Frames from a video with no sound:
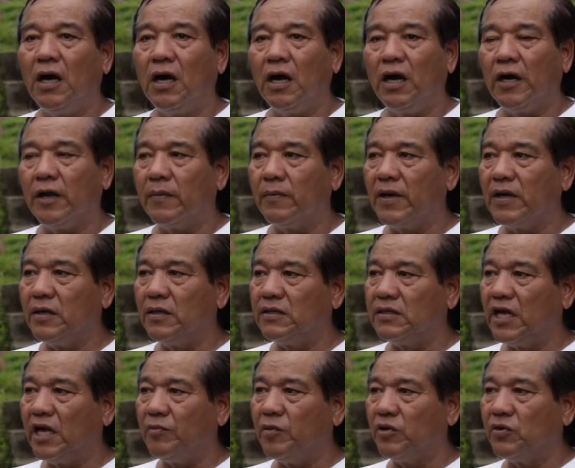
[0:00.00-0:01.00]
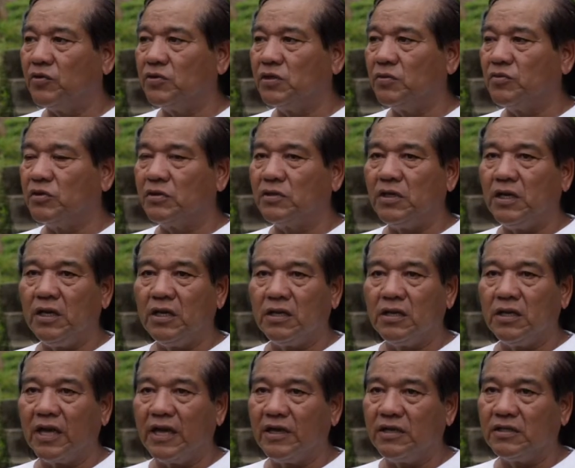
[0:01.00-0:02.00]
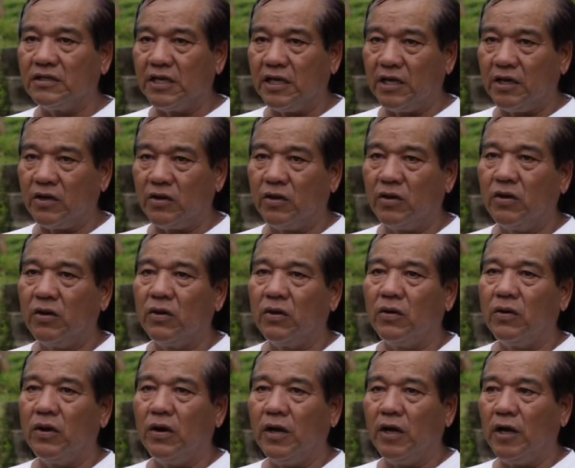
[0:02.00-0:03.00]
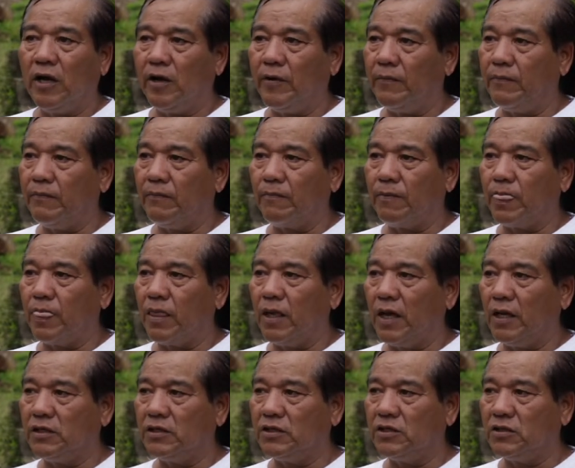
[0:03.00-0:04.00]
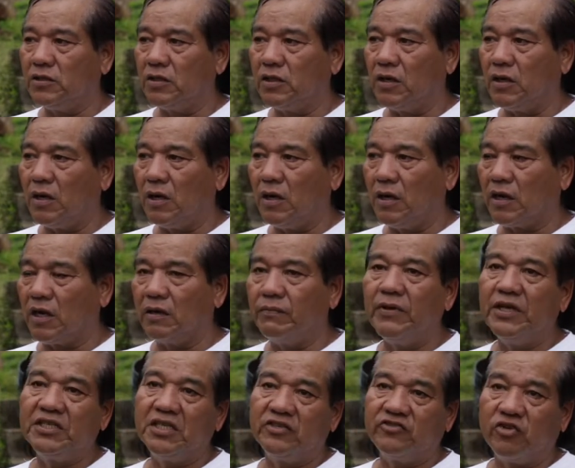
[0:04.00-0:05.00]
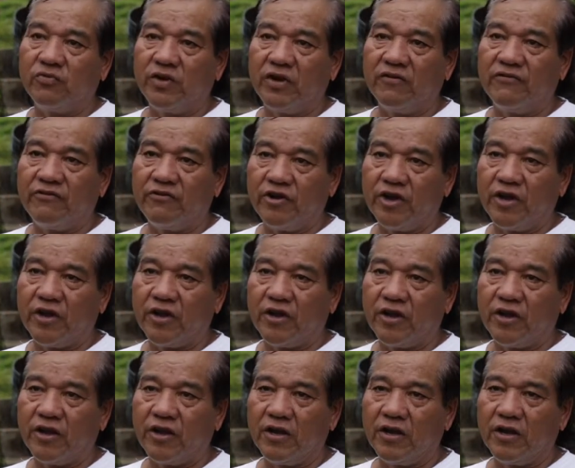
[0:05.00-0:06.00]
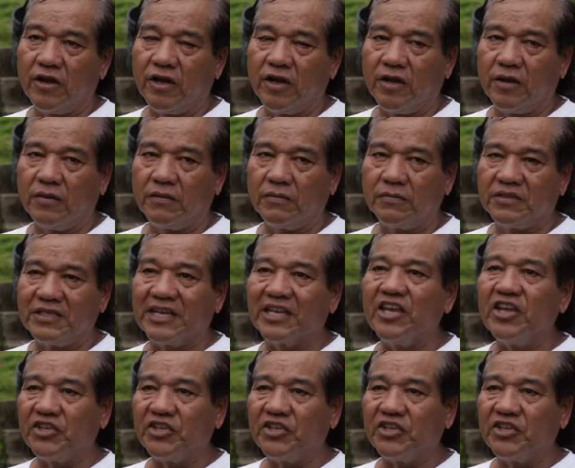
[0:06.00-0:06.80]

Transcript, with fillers: And by the time it was about 8, 9, 10, um, that I get message from my friend in um, St.